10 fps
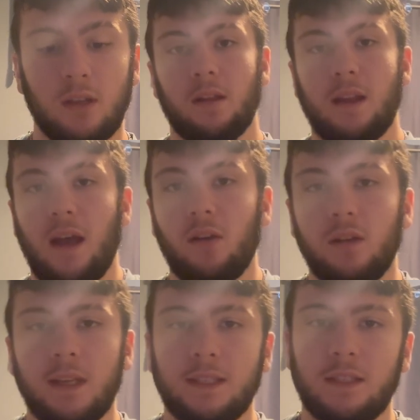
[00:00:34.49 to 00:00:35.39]
Now
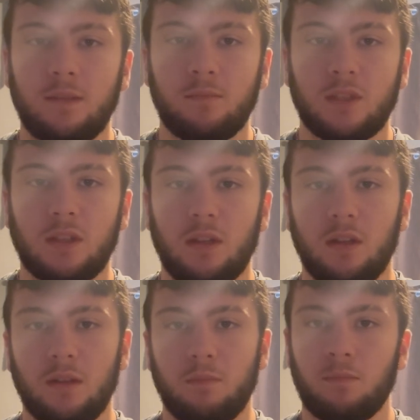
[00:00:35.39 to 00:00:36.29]
he seems
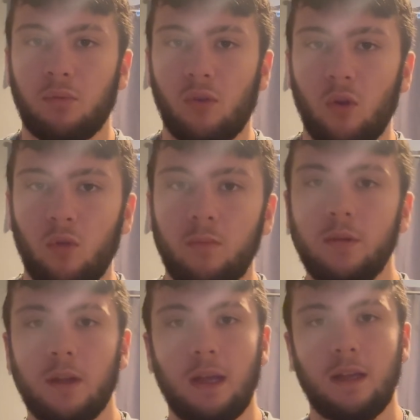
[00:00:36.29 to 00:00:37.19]
to probe
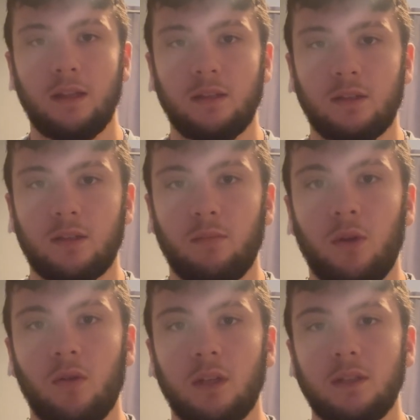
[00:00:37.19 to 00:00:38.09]
at his
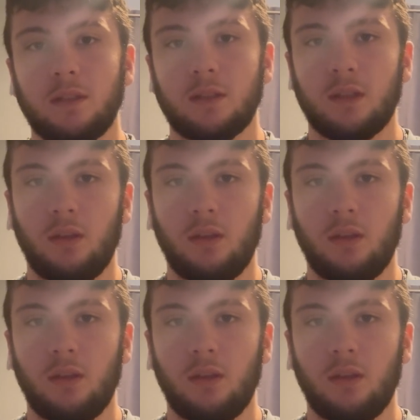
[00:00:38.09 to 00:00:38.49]
opponent.